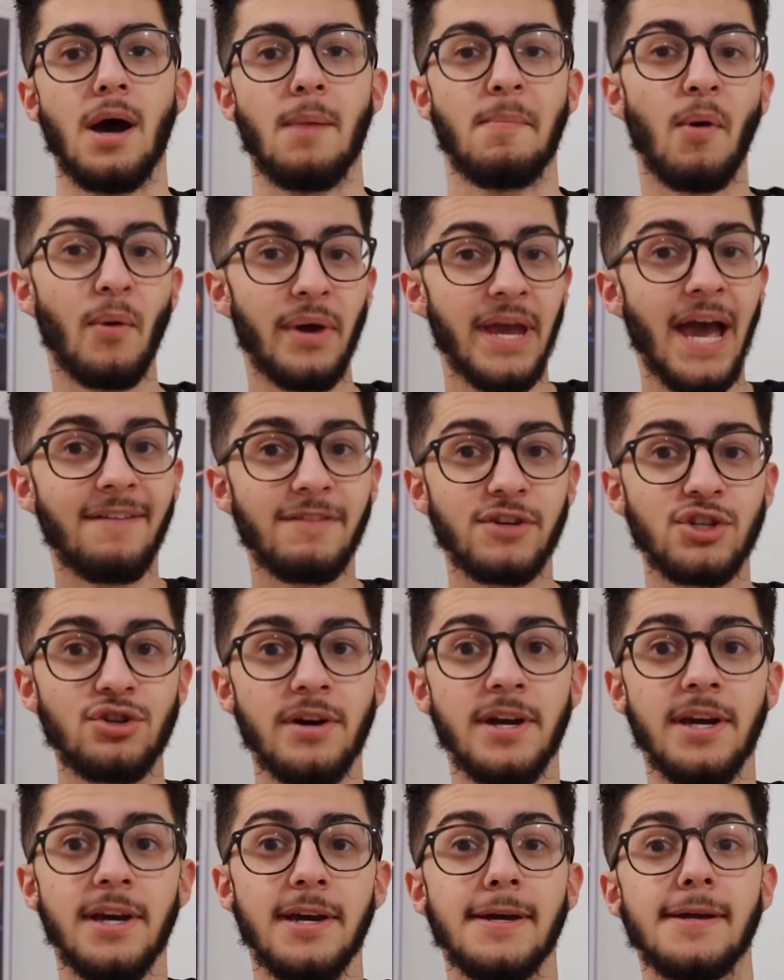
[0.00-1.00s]
But we have a
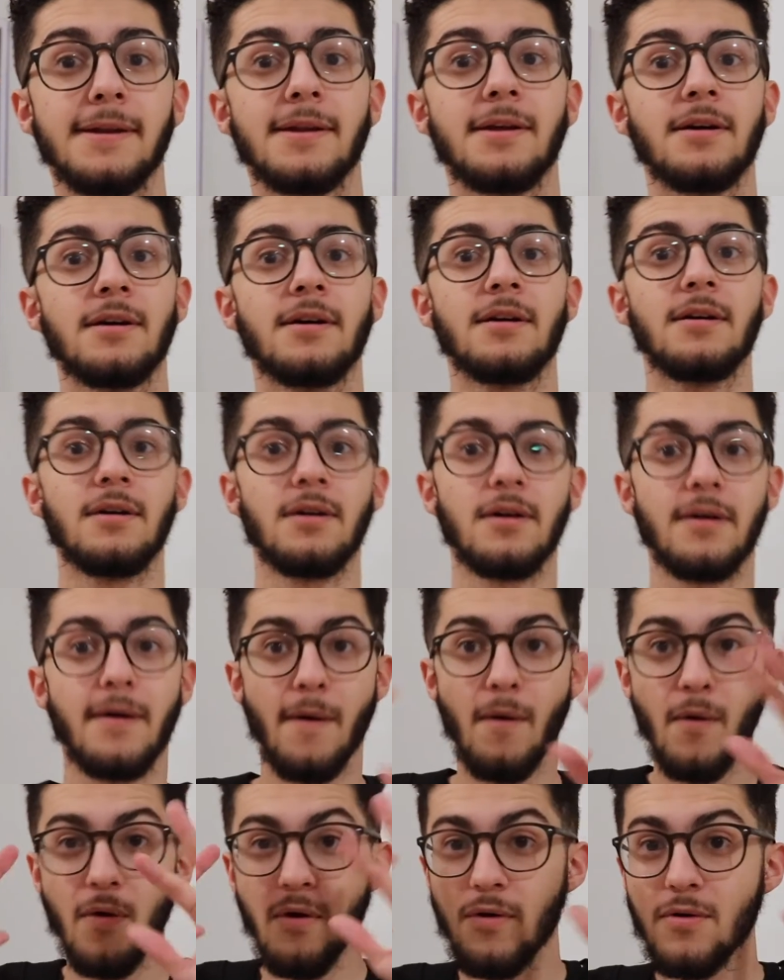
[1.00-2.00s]
trade!
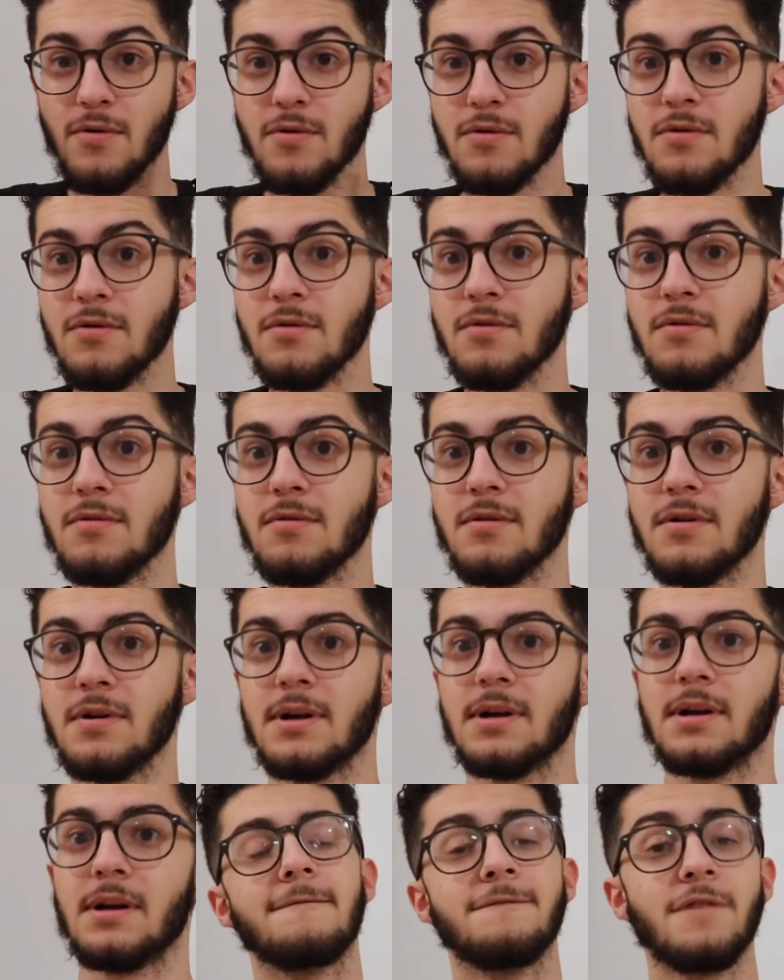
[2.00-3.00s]
Woo!
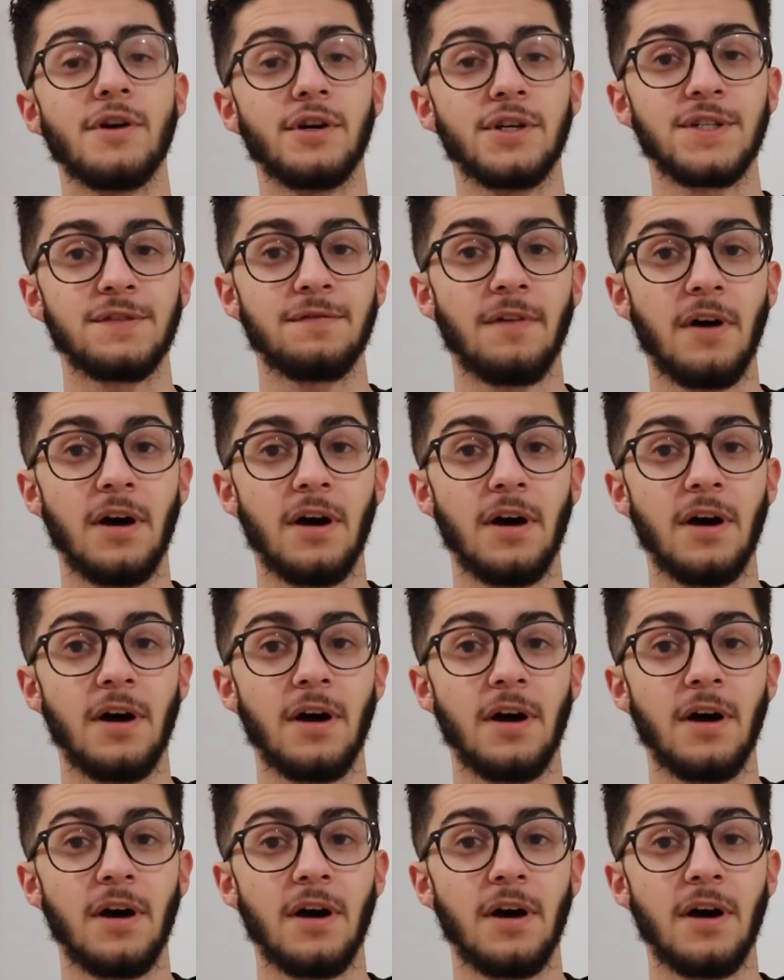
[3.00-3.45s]
First